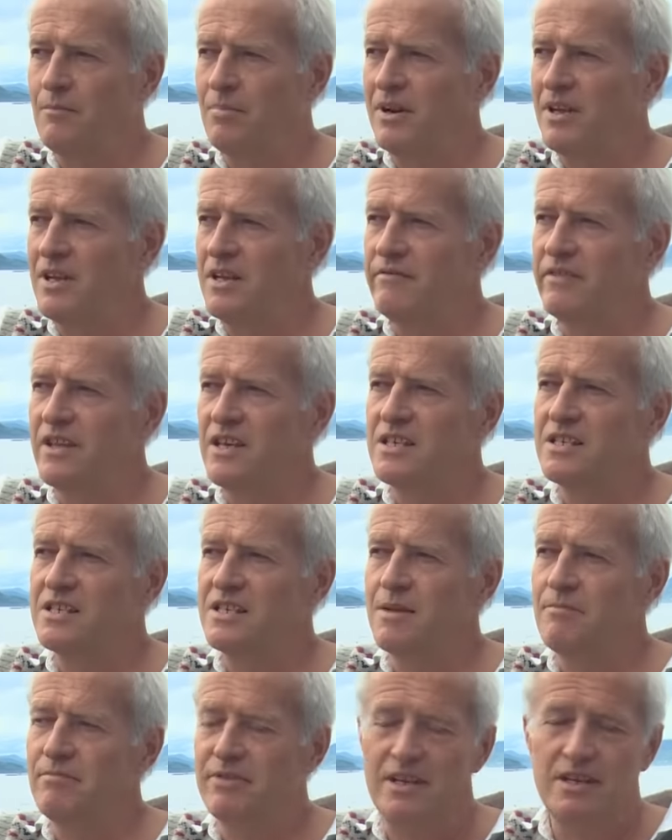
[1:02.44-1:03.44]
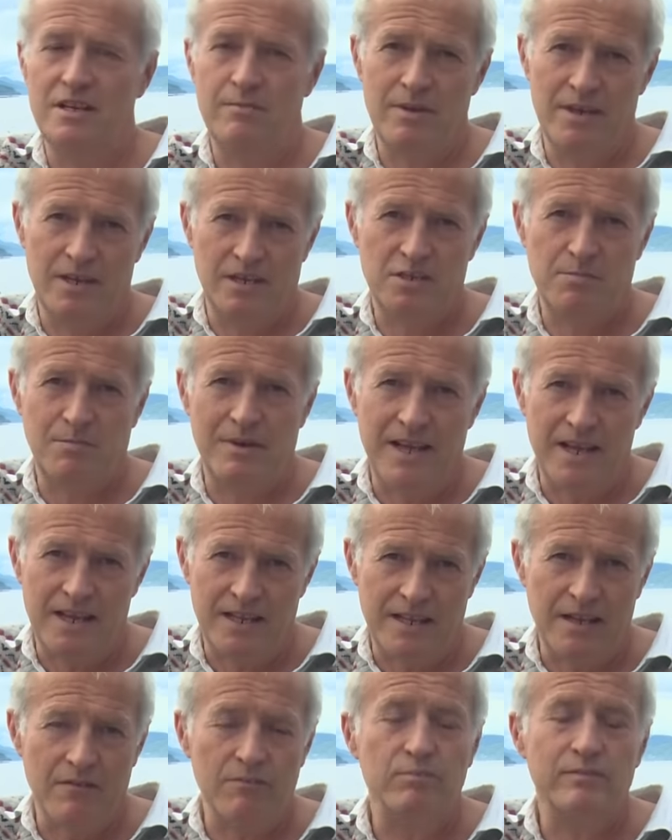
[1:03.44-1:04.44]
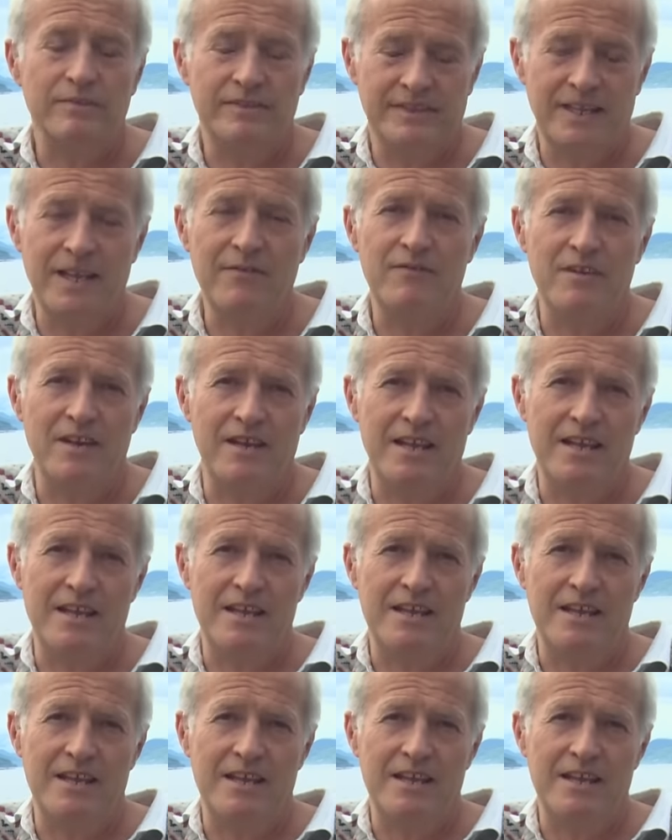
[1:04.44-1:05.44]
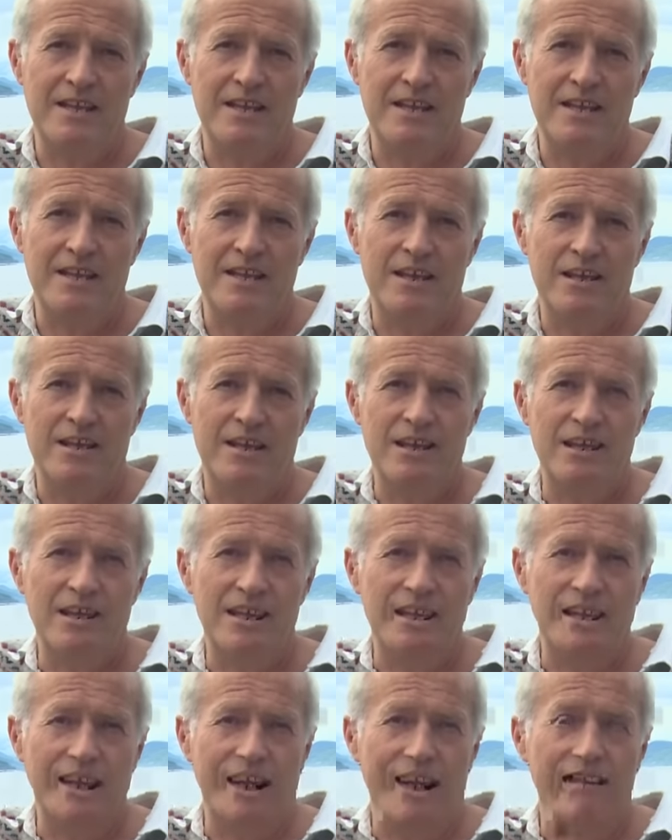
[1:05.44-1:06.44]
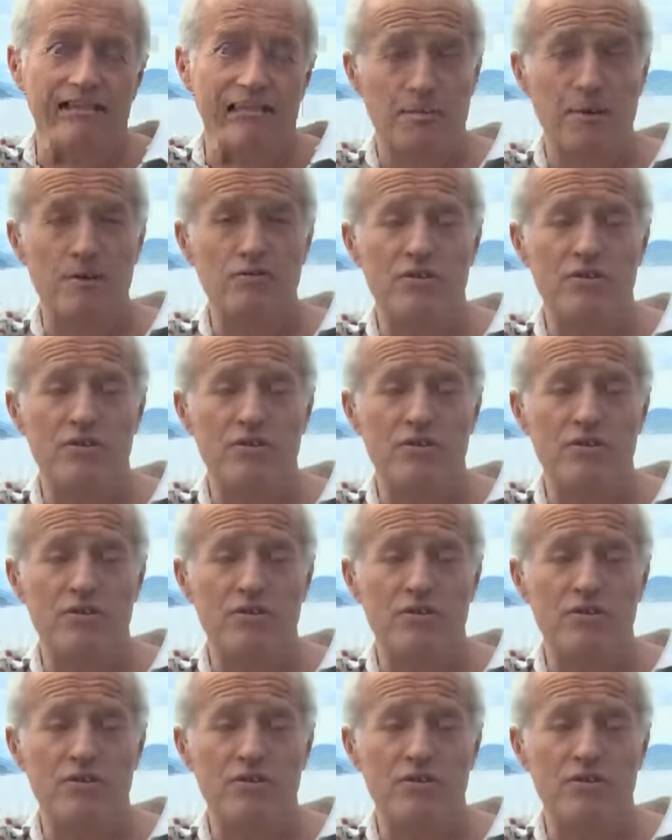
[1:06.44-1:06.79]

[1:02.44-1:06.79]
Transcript: I believe there's something to be explained. There definitely is, because I've